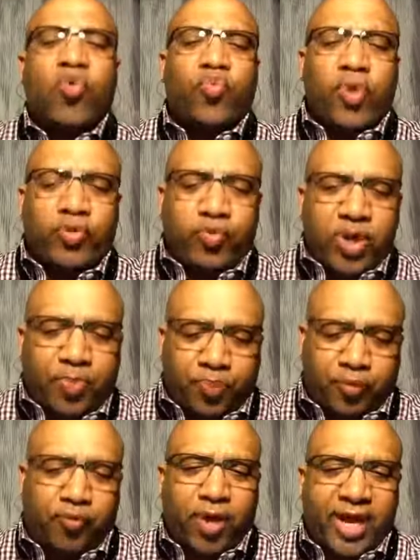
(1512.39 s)
when we
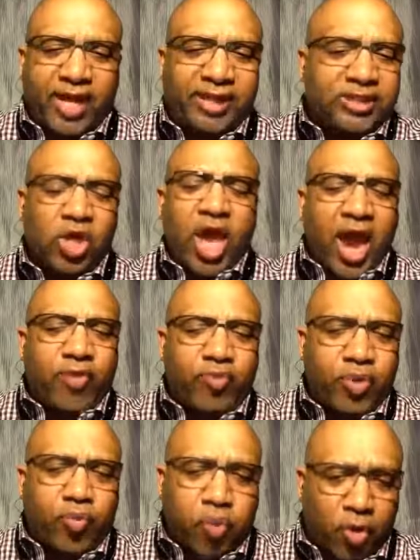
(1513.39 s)
praise and
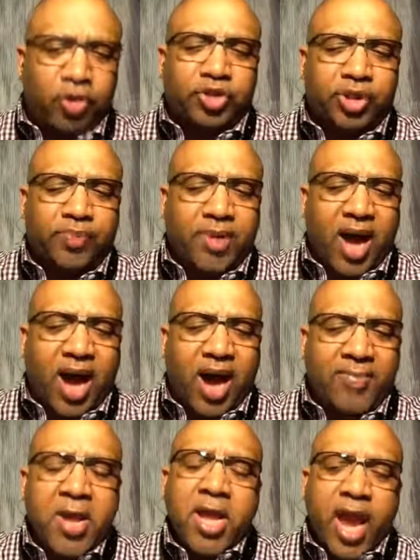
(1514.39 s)
we worship
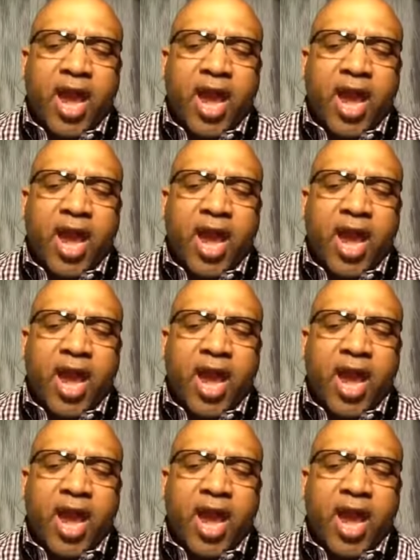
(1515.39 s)
God